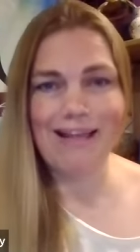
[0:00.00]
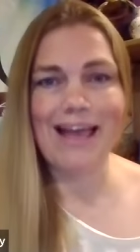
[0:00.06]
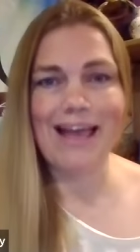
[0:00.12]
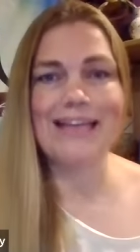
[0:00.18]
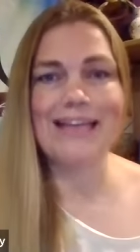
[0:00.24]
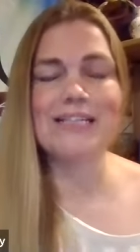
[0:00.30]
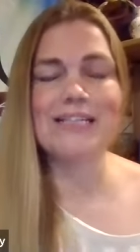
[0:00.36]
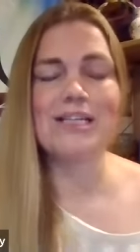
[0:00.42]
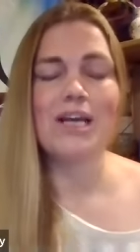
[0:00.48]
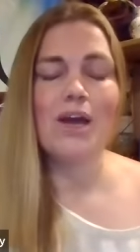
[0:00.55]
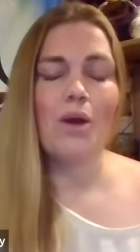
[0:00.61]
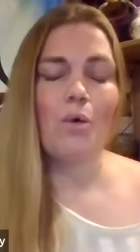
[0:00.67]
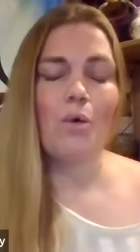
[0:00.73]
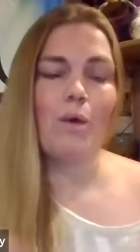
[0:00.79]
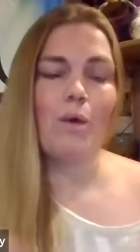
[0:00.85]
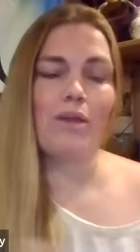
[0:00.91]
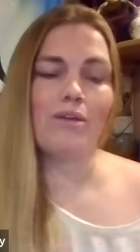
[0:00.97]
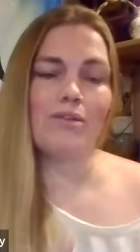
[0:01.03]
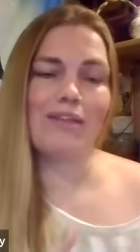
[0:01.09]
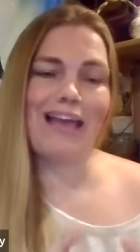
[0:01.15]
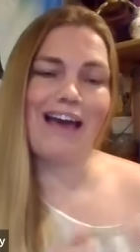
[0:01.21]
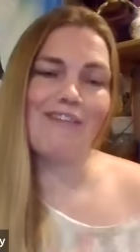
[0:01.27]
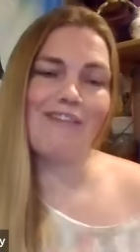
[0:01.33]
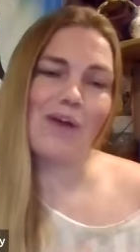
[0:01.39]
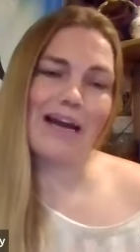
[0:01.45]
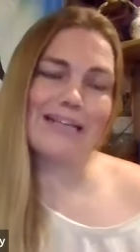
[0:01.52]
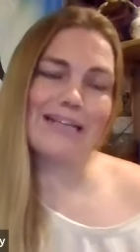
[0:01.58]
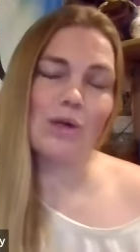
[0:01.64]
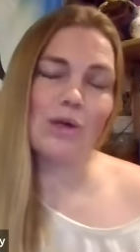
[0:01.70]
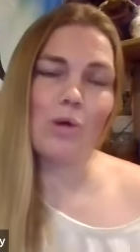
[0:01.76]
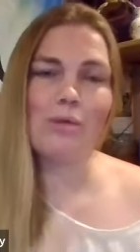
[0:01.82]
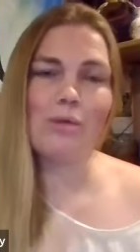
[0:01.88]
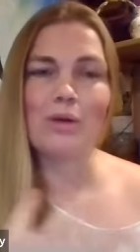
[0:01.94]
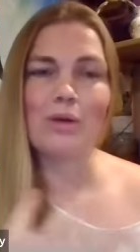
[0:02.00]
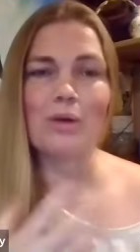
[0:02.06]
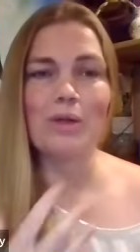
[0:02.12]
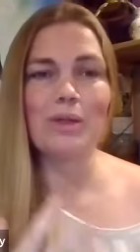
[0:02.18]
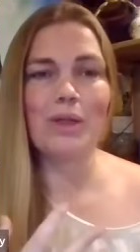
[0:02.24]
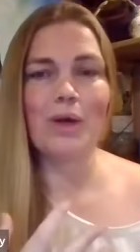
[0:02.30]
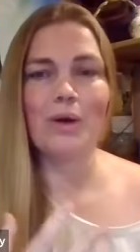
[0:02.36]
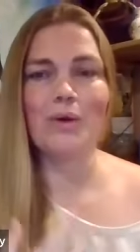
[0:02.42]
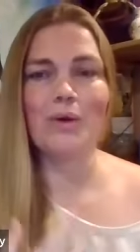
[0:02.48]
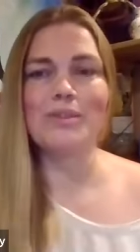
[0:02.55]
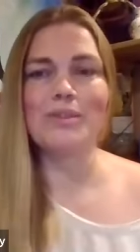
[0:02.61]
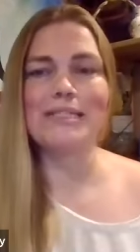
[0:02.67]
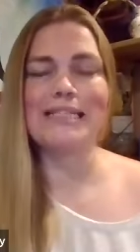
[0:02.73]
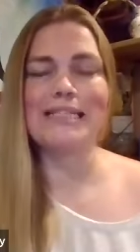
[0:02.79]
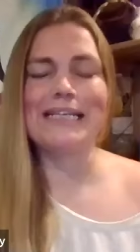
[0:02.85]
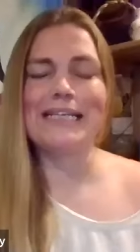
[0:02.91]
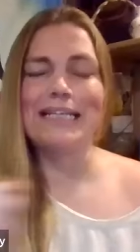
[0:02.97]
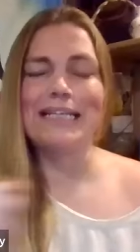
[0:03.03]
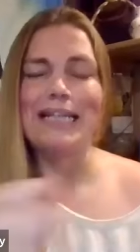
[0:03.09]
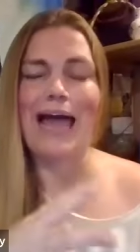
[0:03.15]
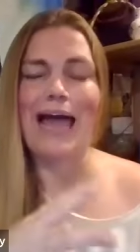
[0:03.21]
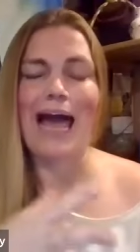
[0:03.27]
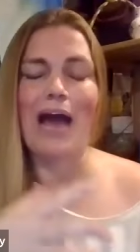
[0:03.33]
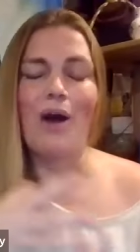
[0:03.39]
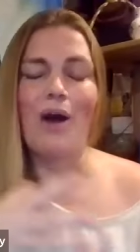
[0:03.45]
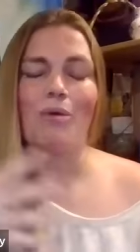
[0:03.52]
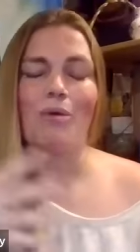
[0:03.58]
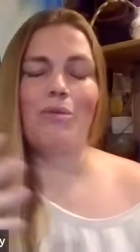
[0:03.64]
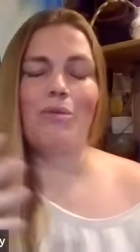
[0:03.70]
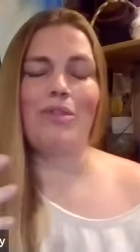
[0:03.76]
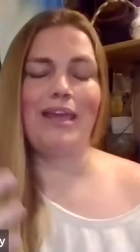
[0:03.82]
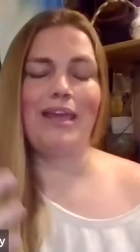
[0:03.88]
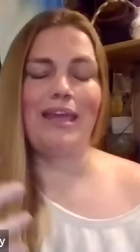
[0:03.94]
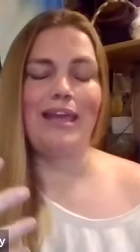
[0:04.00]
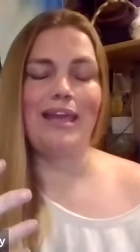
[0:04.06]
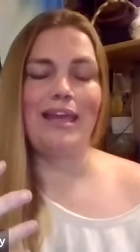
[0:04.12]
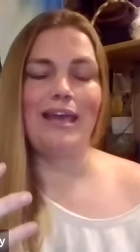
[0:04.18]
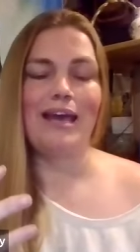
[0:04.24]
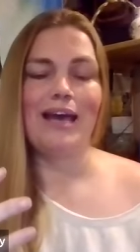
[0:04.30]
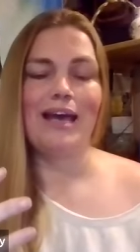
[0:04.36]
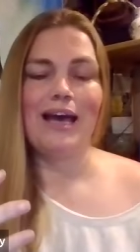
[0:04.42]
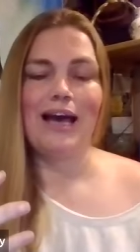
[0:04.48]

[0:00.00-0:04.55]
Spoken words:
And whether they had their eyes opened or closed, they allow the